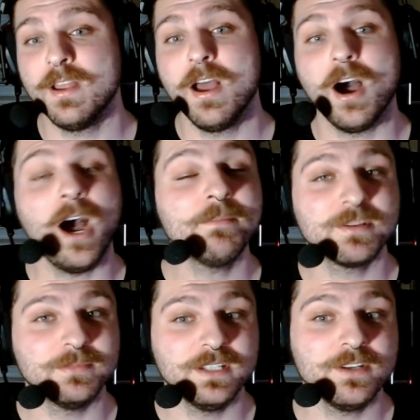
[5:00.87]

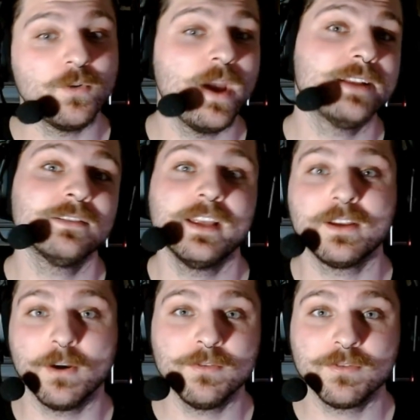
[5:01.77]
Optimally, you wait until they
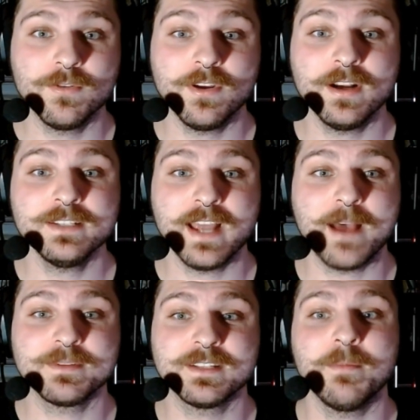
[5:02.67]
go through their
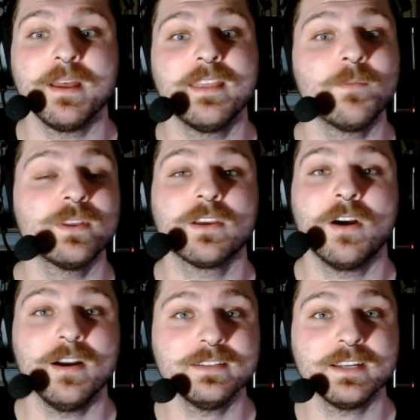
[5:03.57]
untap step, and then with
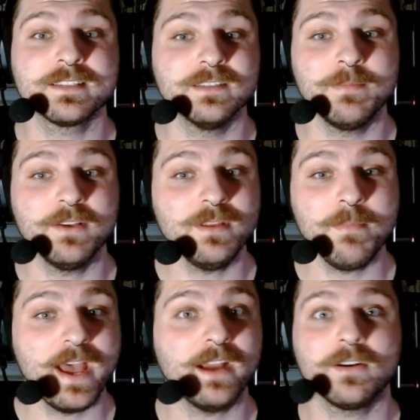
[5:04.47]
cards like Slip Out the
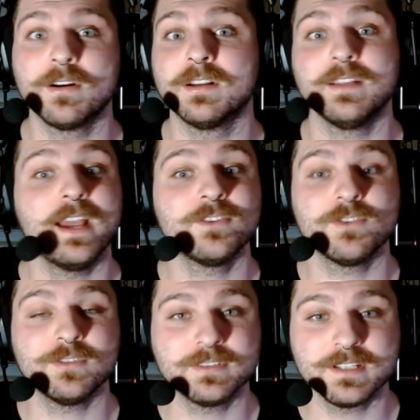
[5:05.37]
Back or
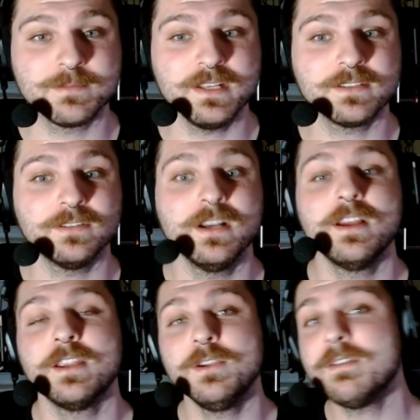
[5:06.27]
Galadriel's Dismissal,
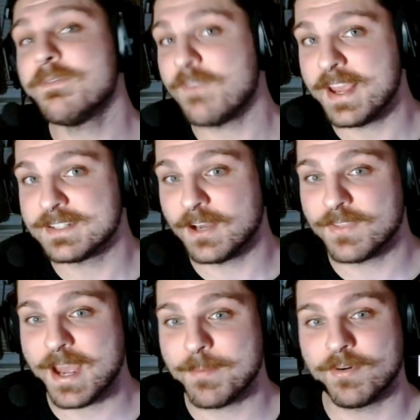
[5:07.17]
you can phase out
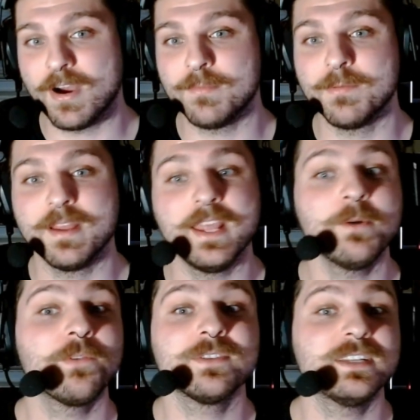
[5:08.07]
that problem and they
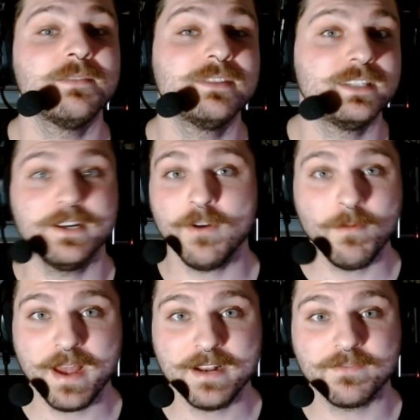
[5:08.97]
will receive zero
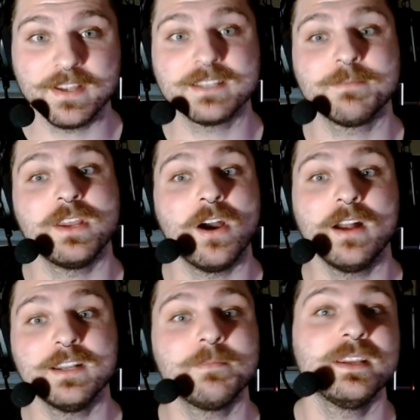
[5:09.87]
benefits
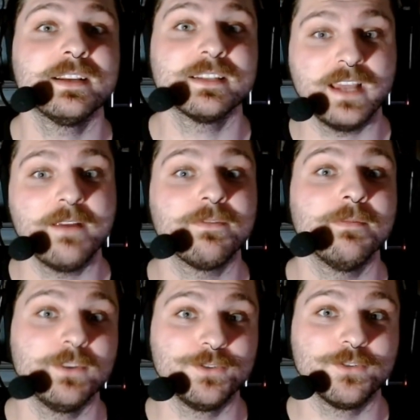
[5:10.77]
beyond it being safe from
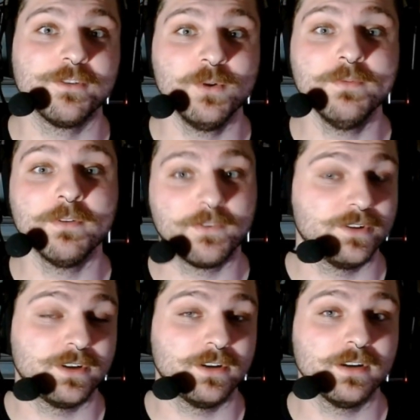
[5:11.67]
future removal for a turn.